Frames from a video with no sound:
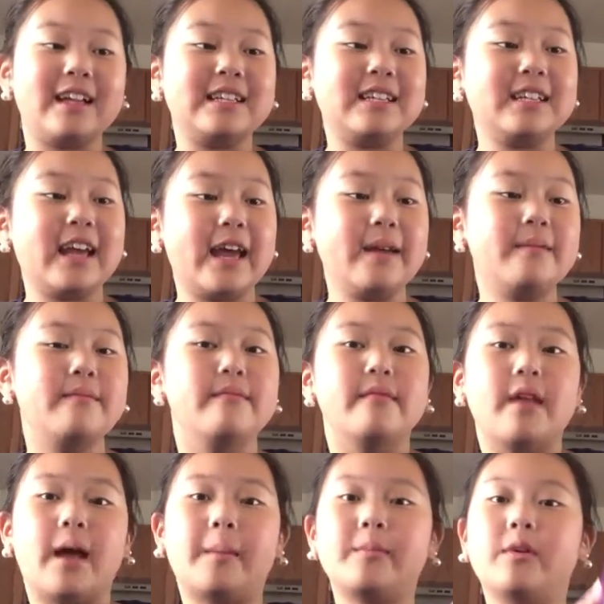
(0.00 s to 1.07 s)
today
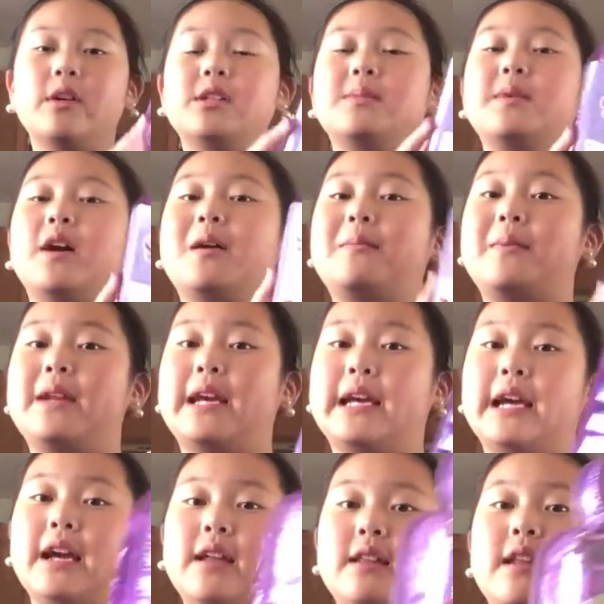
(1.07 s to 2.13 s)
I'm going to be
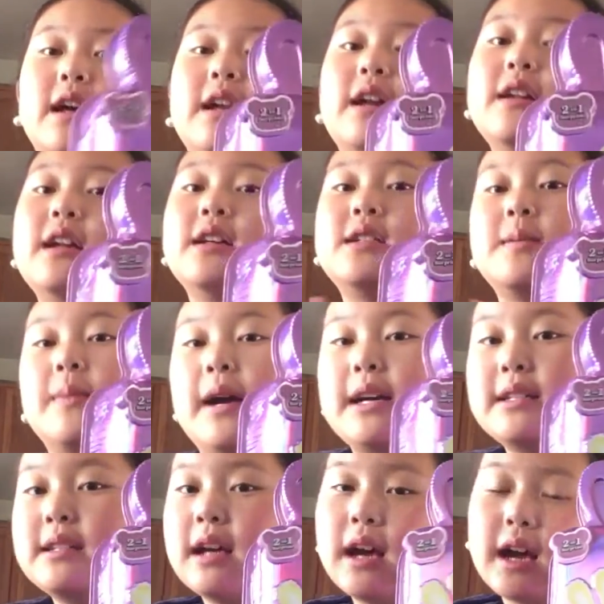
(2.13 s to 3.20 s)
opening Na
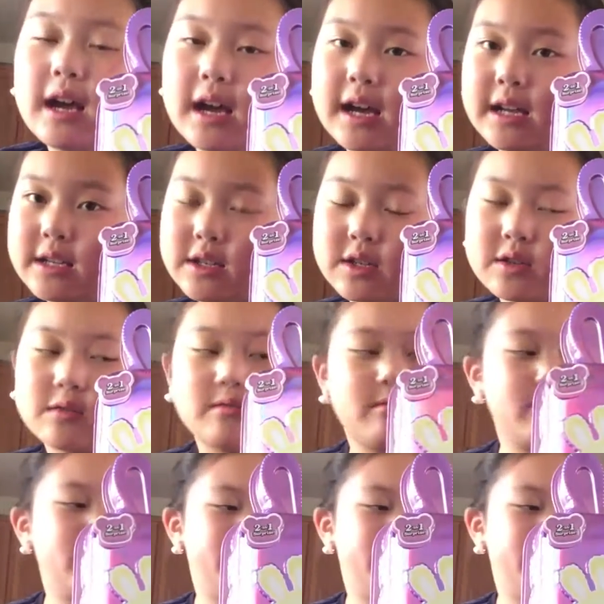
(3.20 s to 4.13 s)
surprise, as you